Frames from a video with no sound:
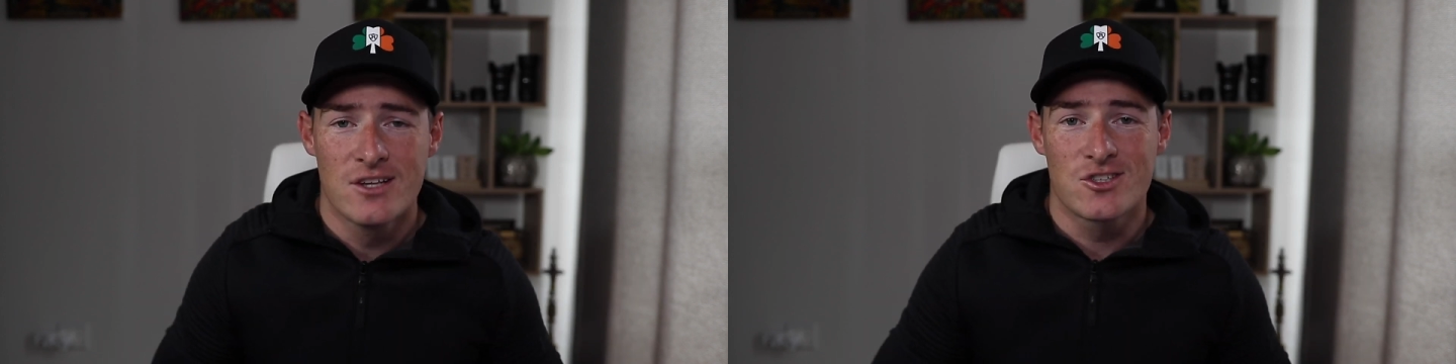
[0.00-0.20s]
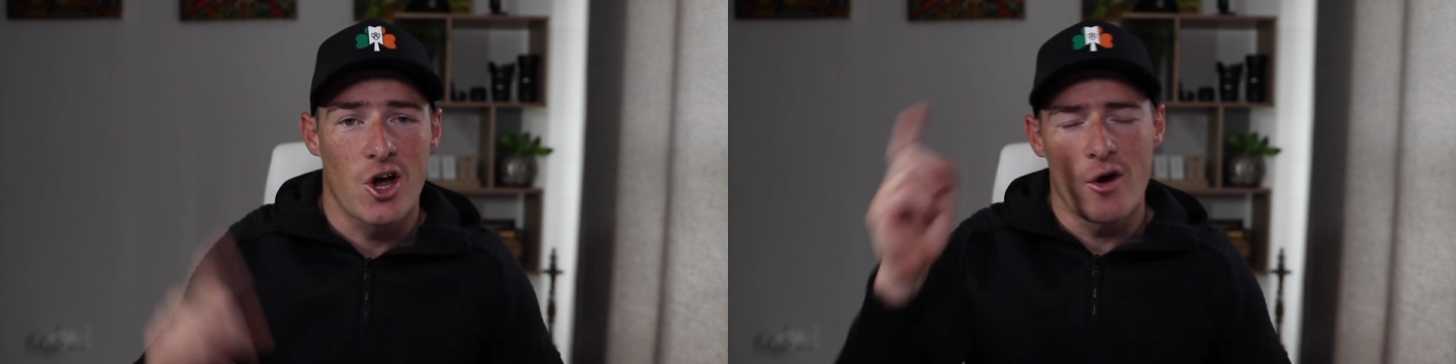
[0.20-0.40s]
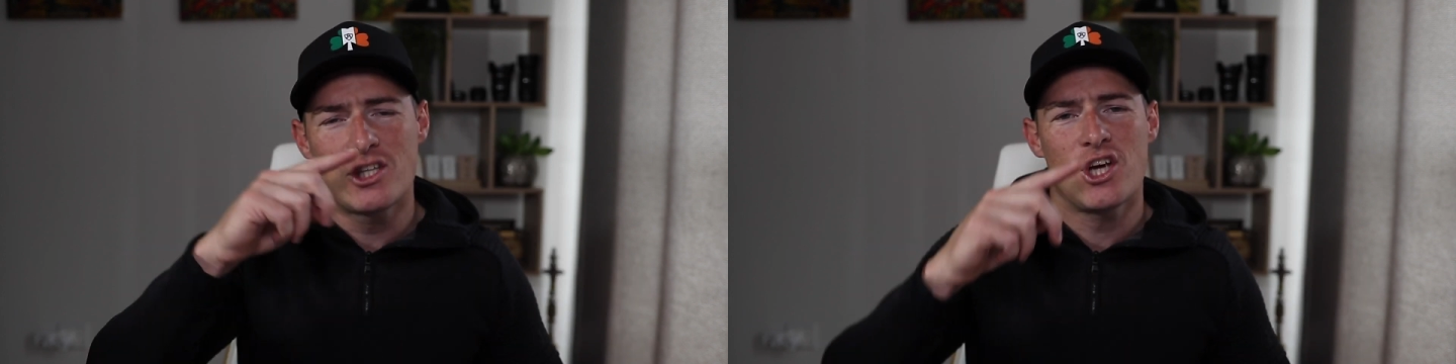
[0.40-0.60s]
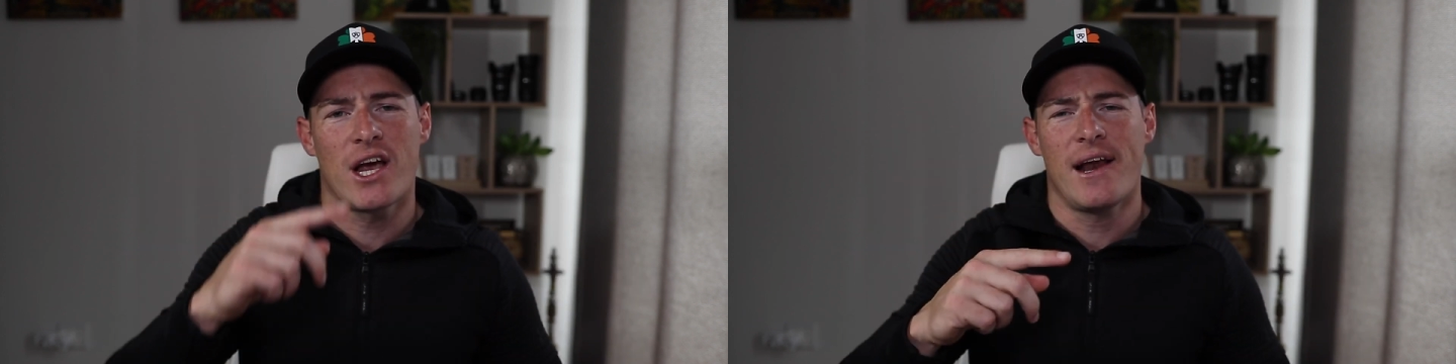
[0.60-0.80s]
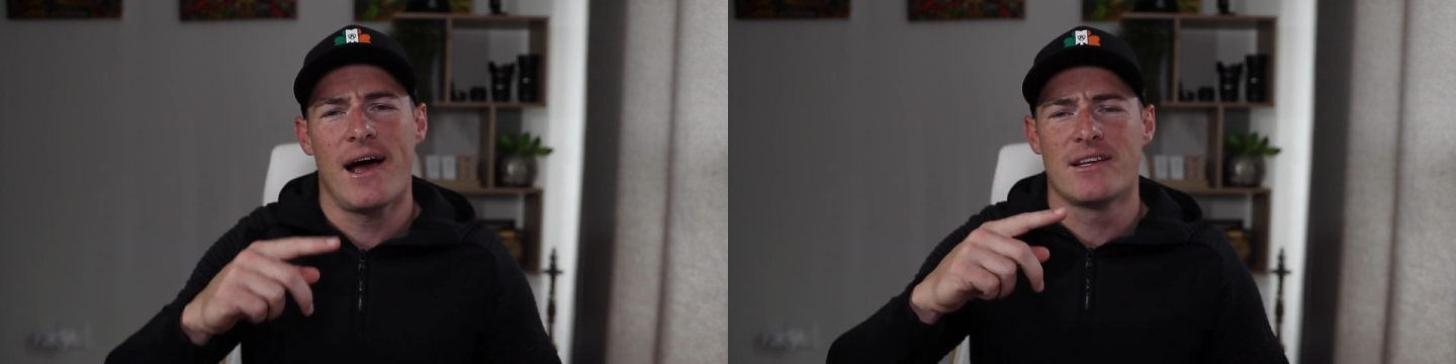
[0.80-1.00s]
So go and
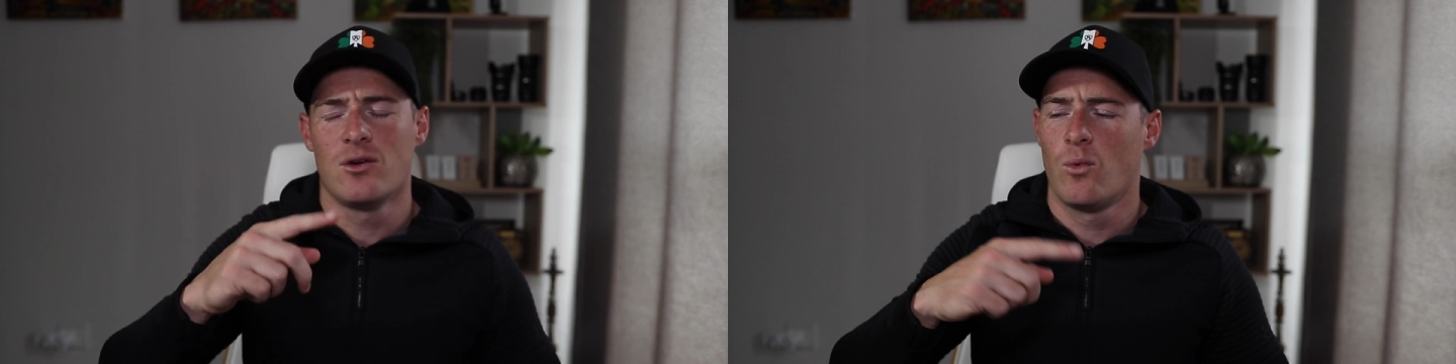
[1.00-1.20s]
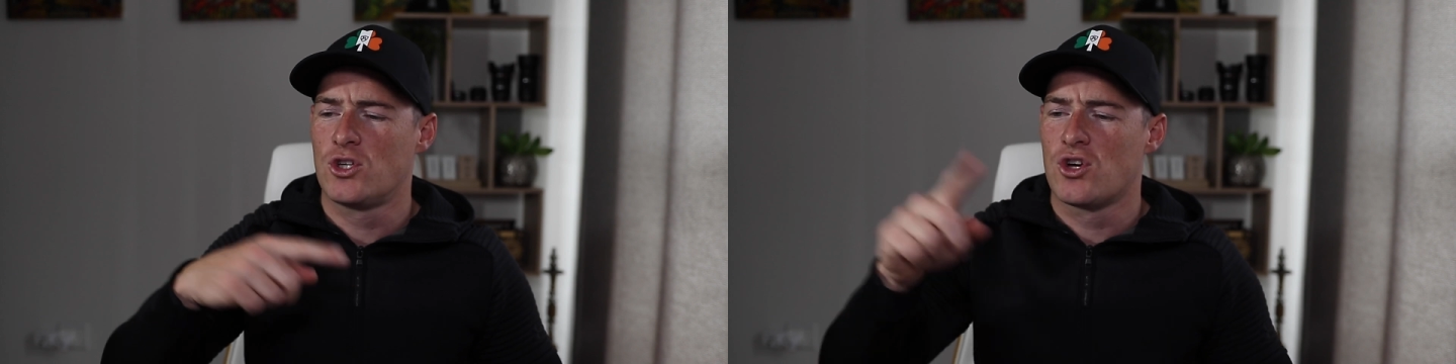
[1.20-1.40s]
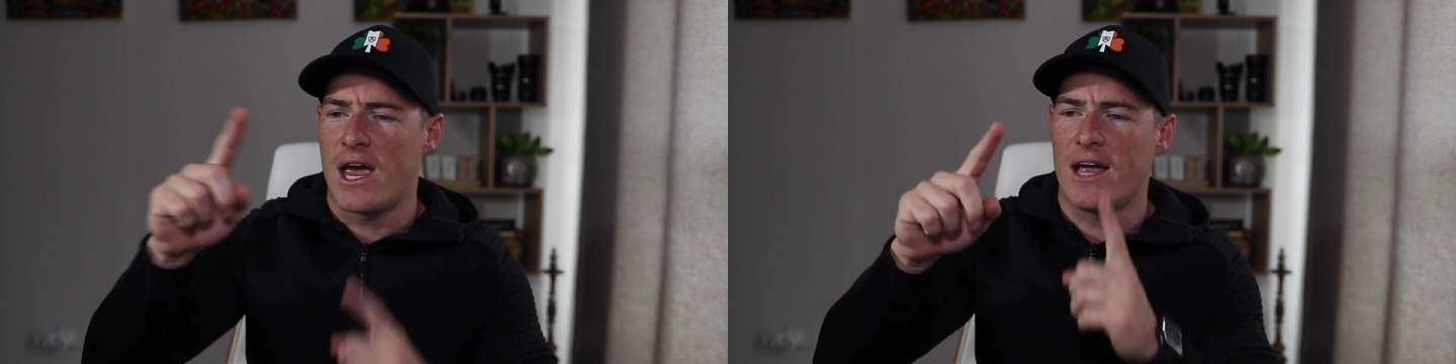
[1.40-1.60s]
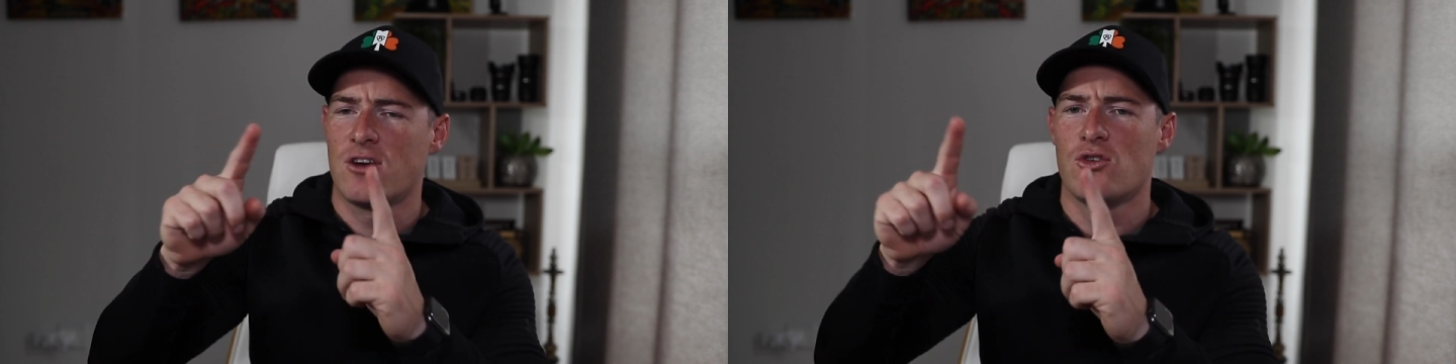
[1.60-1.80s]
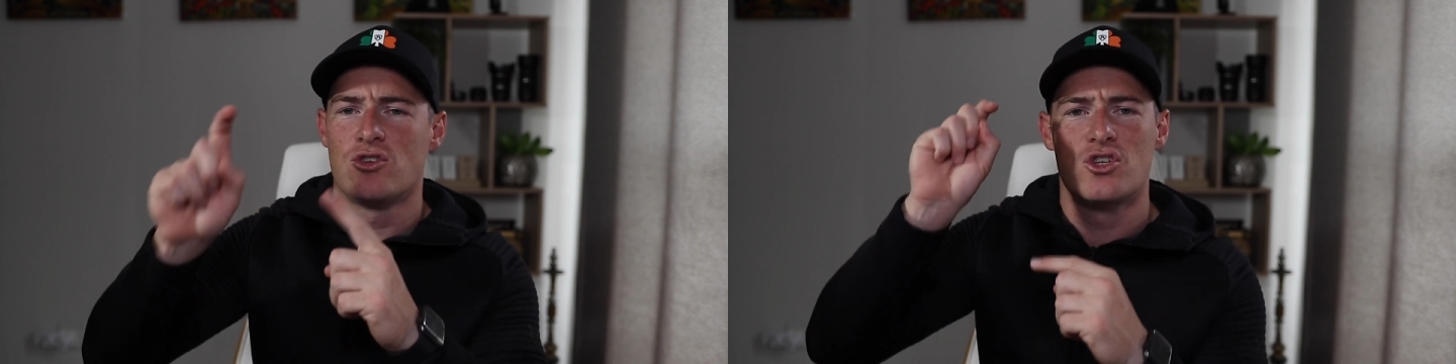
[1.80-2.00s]
check it out. And what you can
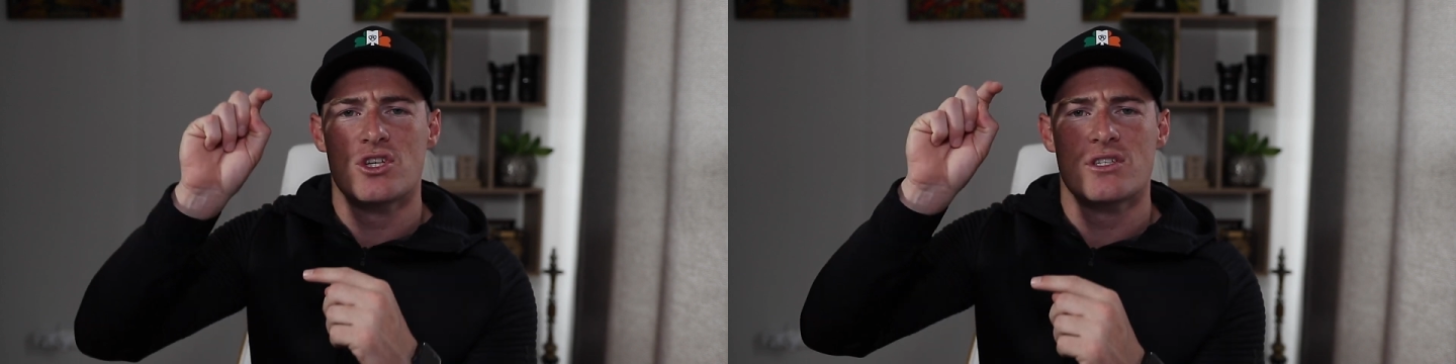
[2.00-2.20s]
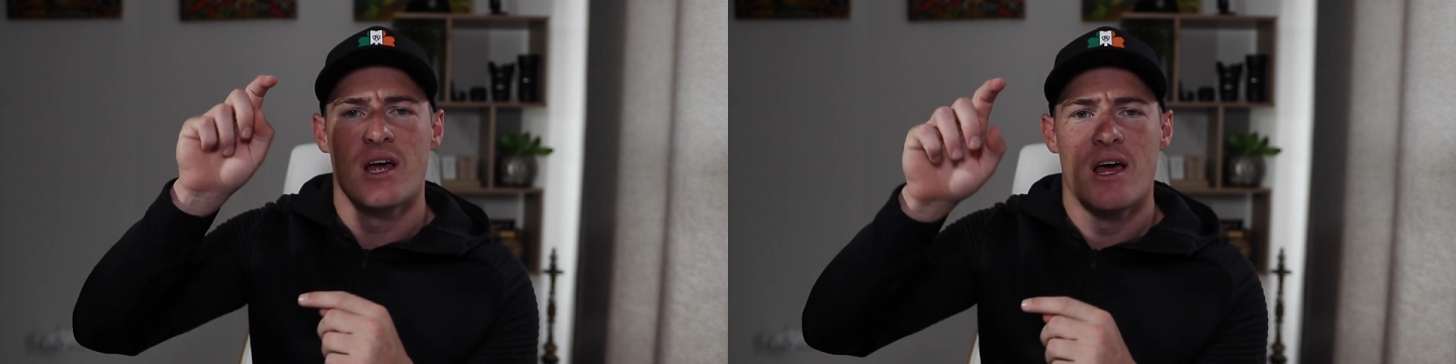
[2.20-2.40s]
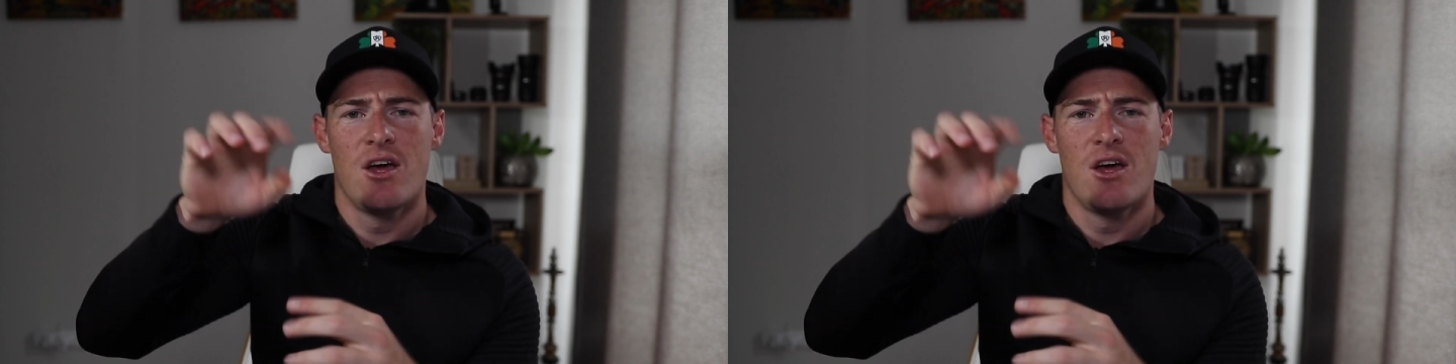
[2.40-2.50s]
do is